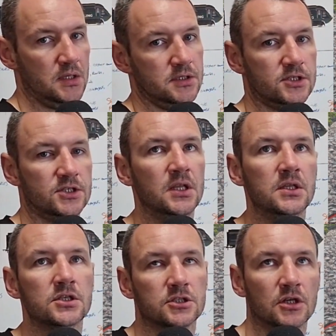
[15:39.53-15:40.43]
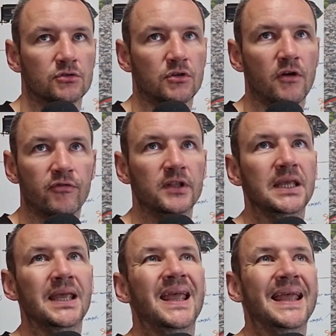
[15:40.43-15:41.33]
since
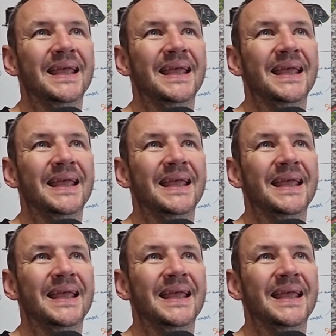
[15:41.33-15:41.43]
roughly